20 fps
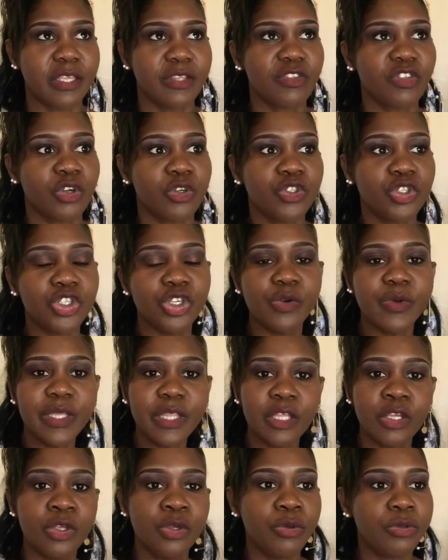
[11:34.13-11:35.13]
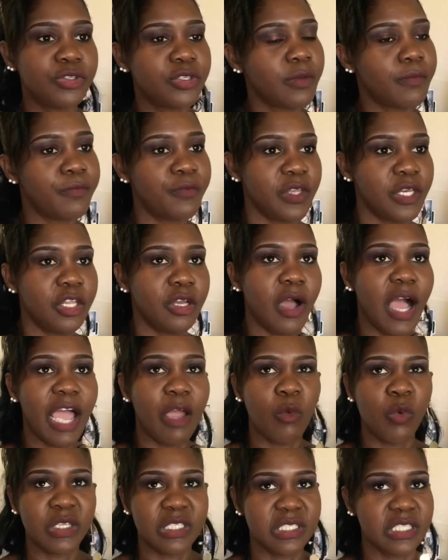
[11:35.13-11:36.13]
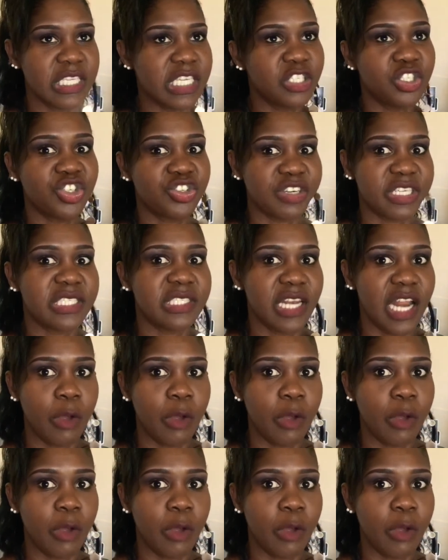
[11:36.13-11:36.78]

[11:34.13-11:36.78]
So doing the YouTube video, I wasn't interested.